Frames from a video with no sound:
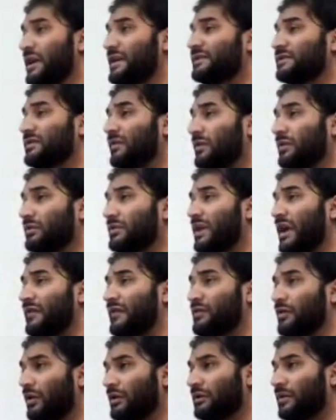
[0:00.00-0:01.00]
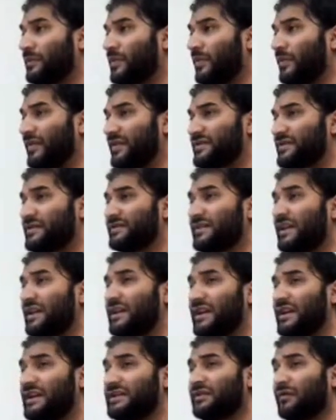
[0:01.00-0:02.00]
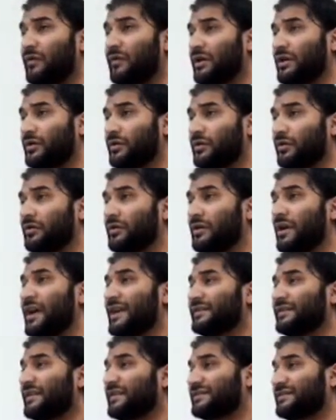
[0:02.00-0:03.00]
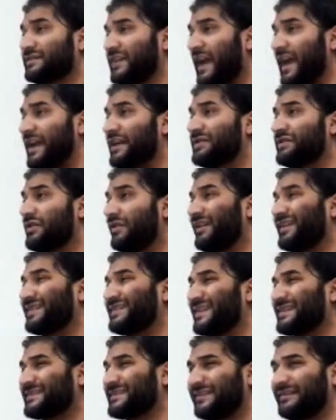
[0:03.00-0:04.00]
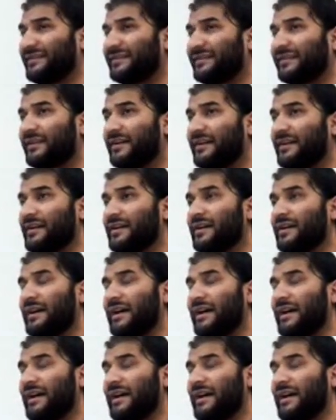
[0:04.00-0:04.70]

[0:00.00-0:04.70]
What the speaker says: He's the one who gave you all the provisions. And He's the one who sustained your existence.